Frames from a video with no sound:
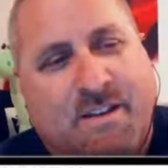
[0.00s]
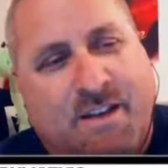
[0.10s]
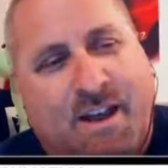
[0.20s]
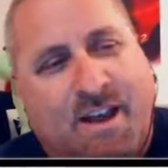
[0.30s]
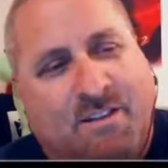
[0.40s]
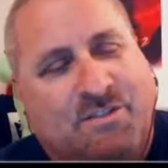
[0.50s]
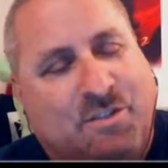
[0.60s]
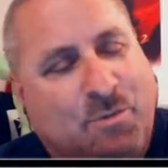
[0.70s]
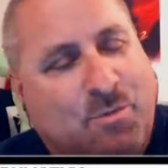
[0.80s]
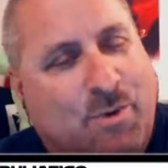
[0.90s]
Yeah.
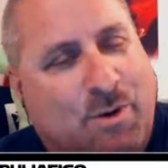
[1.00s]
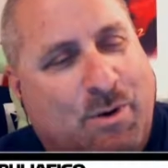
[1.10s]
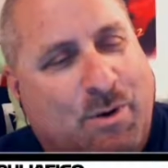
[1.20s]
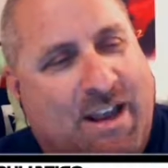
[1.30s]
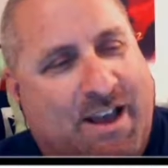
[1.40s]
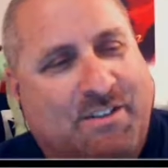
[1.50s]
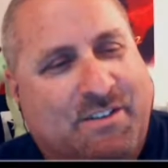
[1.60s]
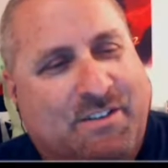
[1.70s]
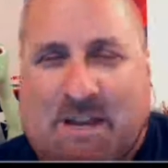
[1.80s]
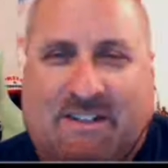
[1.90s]
So what we have is
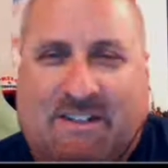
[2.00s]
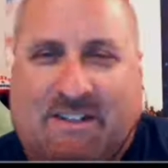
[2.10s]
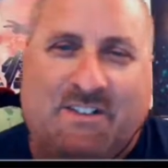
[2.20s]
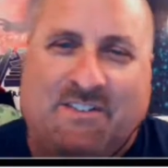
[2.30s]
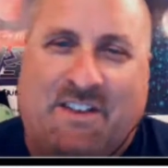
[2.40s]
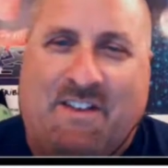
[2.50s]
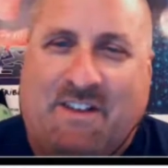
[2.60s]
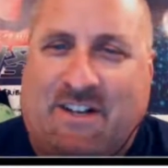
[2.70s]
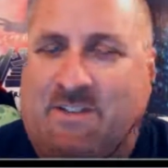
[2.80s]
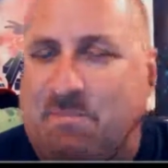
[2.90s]
The Magnificent
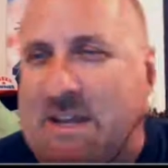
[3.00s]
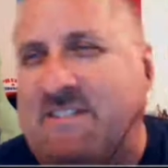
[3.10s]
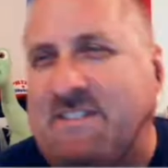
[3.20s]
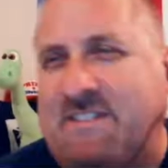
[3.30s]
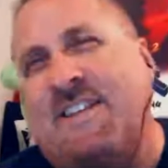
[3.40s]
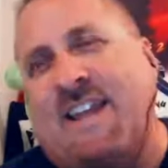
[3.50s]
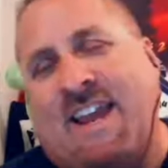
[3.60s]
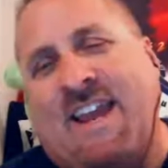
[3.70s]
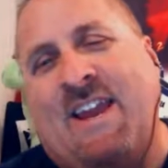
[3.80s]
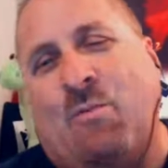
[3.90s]
Seven. It's basically
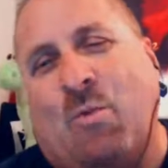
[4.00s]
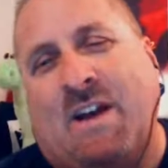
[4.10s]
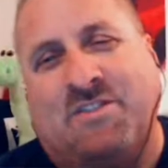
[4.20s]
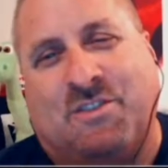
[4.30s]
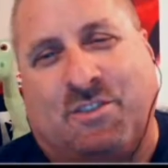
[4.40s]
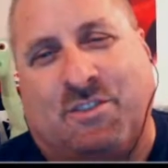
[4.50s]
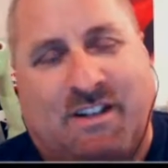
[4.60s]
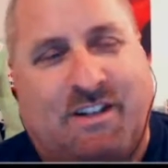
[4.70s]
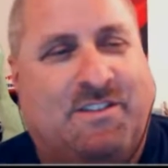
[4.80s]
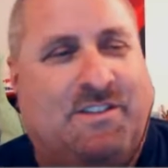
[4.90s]
a Western,
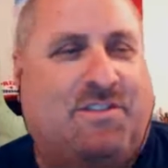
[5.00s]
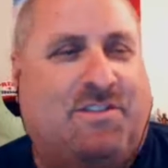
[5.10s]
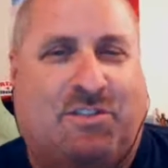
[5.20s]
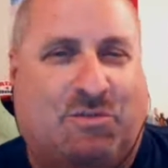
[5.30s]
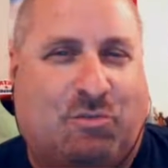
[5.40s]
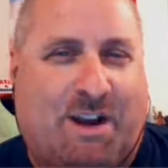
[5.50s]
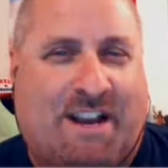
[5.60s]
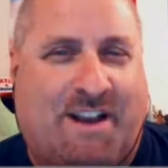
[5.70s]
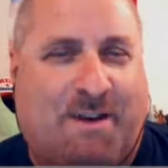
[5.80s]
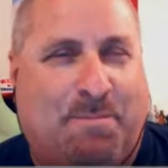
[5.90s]
and it's a
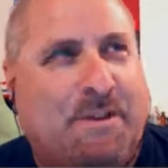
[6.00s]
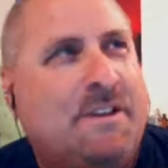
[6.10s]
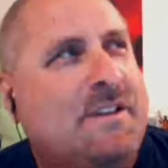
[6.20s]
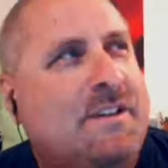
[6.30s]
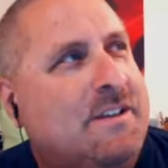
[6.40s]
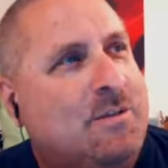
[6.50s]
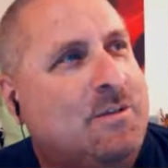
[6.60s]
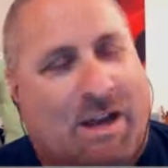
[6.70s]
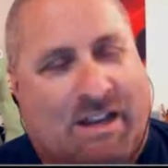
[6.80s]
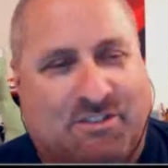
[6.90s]
straight up
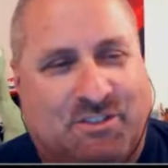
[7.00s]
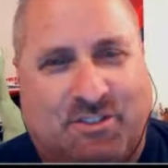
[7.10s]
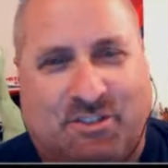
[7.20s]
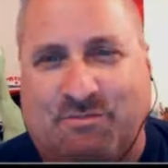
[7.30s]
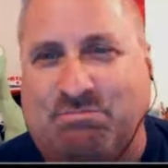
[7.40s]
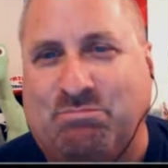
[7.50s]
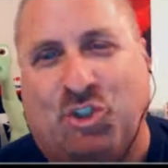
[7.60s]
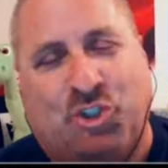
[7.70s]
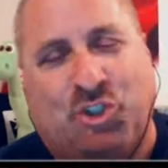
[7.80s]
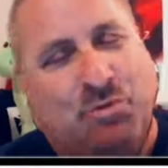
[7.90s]
Western
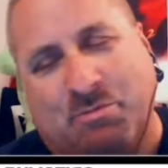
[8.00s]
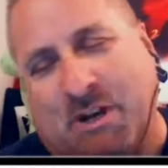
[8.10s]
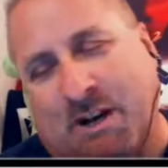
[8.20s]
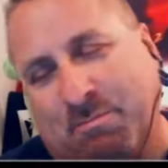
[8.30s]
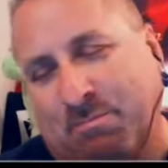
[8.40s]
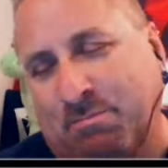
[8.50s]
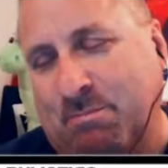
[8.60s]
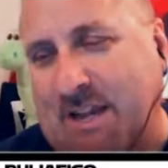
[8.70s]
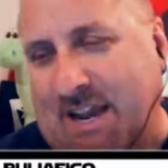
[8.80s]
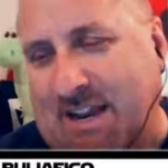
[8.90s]
shoot 'em up
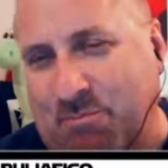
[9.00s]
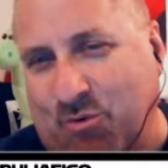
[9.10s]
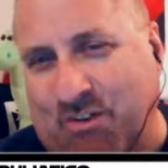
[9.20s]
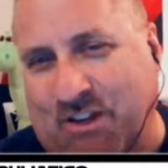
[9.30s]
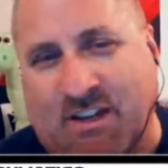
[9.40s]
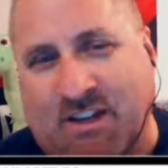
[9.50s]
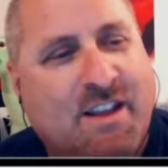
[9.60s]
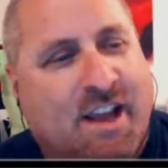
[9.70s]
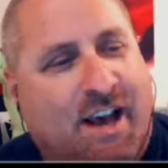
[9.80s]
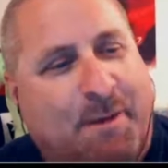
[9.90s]
kind of movie.
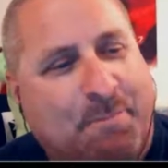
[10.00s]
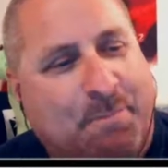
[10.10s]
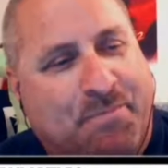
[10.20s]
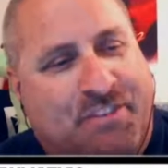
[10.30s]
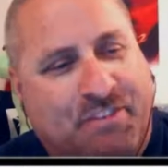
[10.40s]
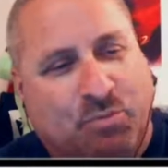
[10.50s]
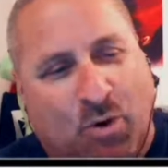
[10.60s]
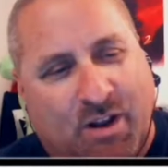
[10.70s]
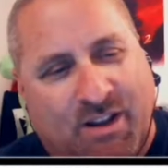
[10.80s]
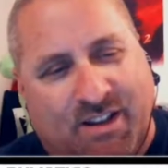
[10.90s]
This
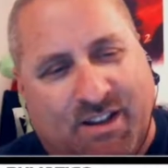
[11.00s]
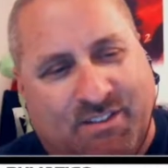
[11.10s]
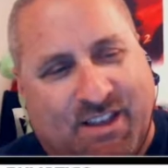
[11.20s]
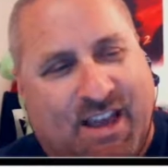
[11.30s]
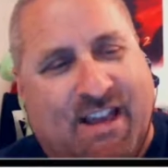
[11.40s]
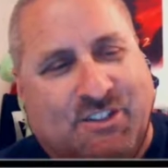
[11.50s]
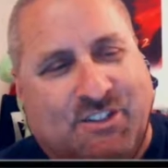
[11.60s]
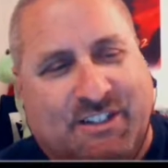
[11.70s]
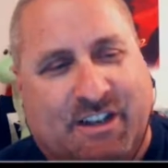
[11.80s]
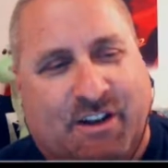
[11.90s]
one is
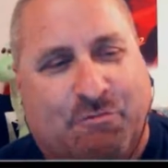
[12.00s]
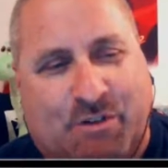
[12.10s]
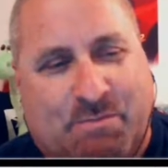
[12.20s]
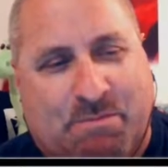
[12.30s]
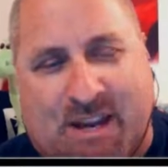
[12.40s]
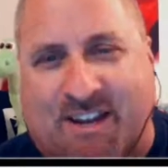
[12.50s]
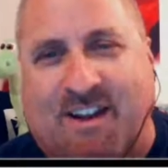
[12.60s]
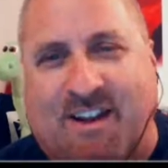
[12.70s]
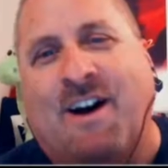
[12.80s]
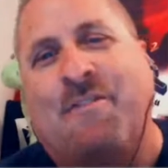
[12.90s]
actually a
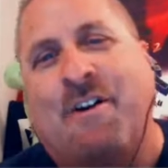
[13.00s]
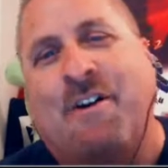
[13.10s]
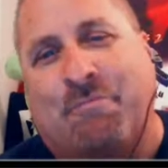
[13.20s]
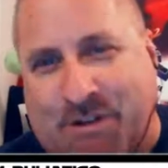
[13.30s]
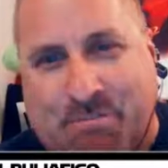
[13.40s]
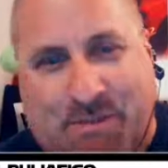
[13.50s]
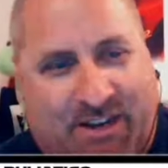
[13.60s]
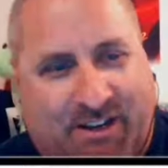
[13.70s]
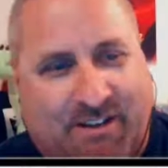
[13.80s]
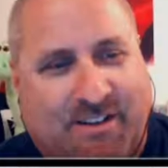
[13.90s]
remake of a
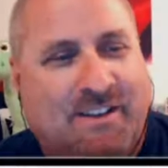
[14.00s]
remake.